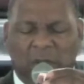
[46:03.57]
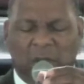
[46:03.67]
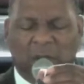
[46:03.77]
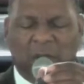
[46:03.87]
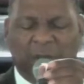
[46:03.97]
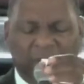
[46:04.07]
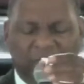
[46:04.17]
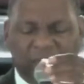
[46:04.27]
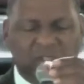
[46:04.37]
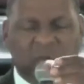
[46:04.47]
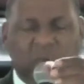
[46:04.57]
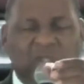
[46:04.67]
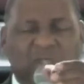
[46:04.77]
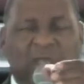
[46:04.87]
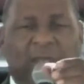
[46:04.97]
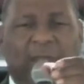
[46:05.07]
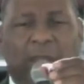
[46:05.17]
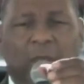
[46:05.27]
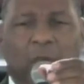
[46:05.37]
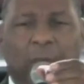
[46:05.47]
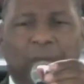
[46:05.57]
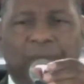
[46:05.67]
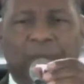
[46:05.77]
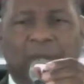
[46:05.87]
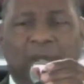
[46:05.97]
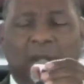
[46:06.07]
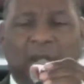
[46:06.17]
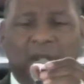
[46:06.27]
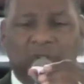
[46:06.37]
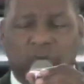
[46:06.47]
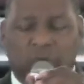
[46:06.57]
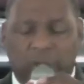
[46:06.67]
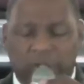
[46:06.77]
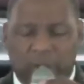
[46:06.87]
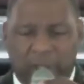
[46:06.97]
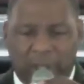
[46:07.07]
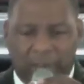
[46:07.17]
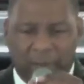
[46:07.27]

And for this we say thank you. Let us drink together.